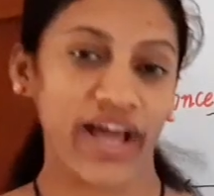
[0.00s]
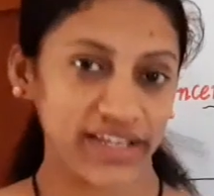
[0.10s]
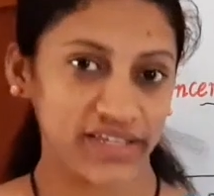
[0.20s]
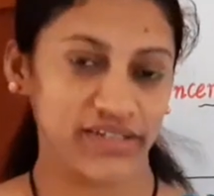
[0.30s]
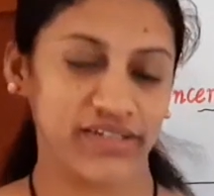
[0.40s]

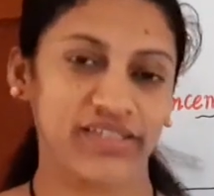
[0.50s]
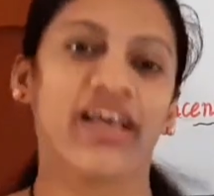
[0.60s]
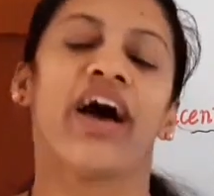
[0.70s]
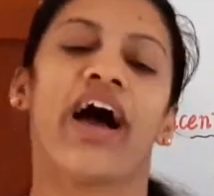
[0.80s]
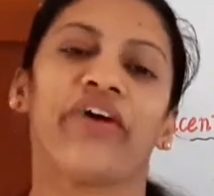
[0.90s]

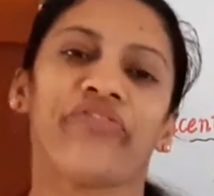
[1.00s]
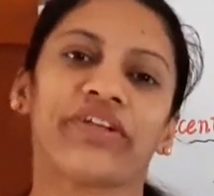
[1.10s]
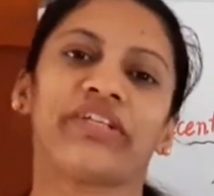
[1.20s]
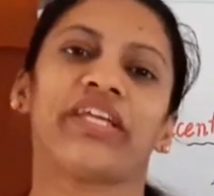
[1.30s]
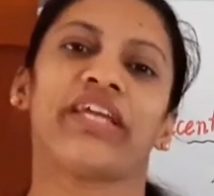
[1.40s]
factors
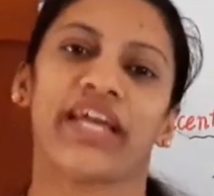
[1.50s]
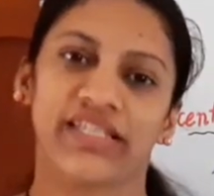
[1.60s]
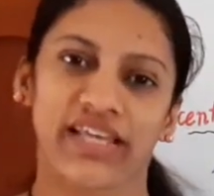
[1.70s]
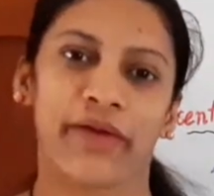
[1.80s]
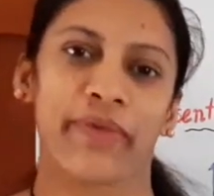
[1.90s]
affecting
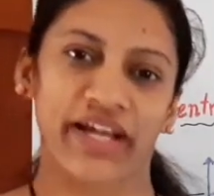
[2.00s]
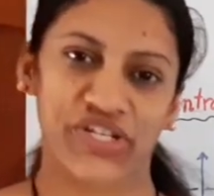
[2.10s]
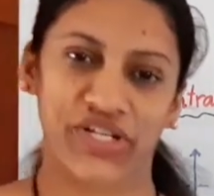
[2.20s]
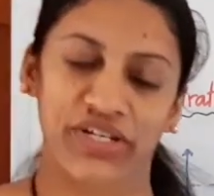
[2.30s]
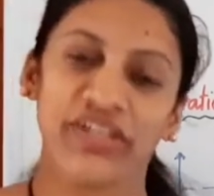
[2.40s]
enzyme
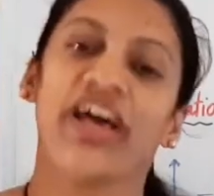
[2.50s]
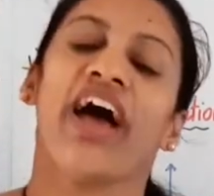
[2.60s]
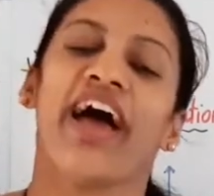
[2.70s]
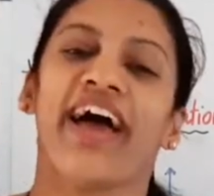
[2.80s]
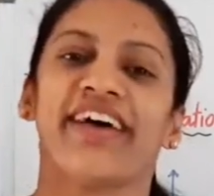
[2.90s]
action
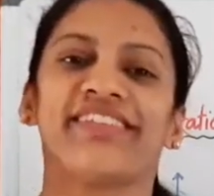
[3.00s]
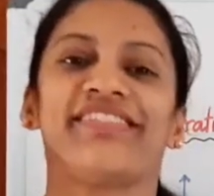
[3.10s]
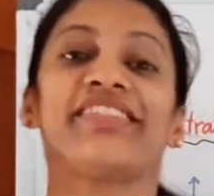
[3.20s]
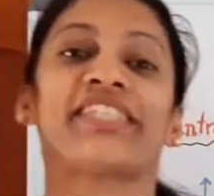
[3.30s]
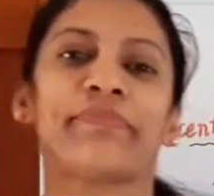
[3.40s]
as
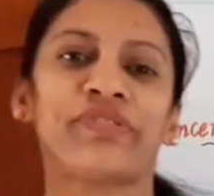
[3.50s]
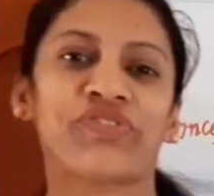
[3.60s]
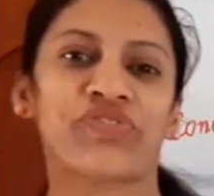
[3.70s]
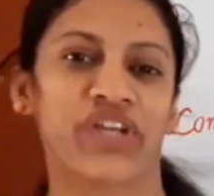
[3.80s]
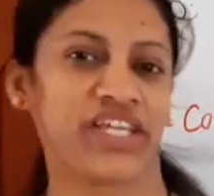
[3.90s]
the
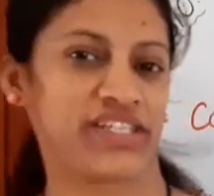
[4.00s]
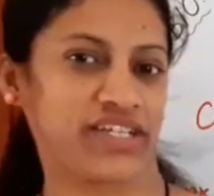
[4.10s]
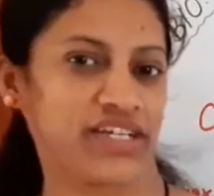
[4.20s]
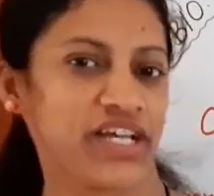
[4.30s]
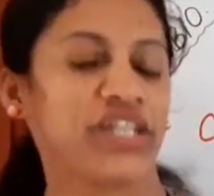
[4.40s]

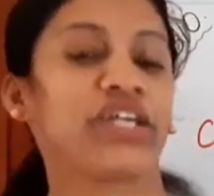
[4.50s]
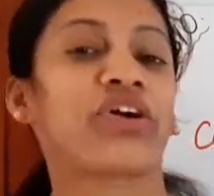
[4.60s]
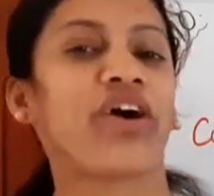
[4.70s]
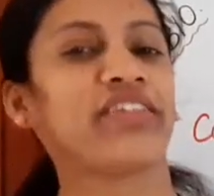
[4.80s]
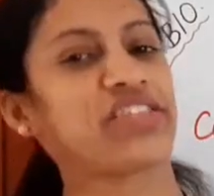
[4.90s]
substrate, the
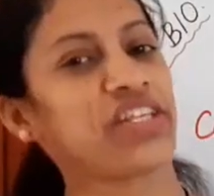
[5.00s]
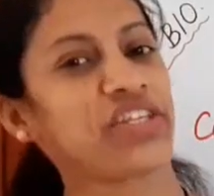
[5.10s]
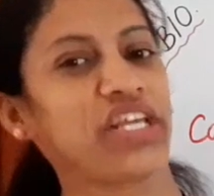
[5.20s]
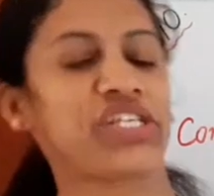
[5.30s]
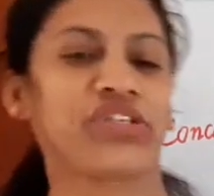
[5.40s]

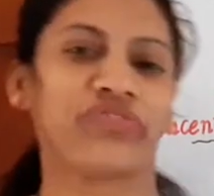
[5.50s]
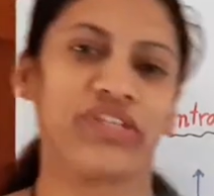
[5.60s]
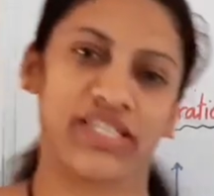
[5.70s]
concentration of the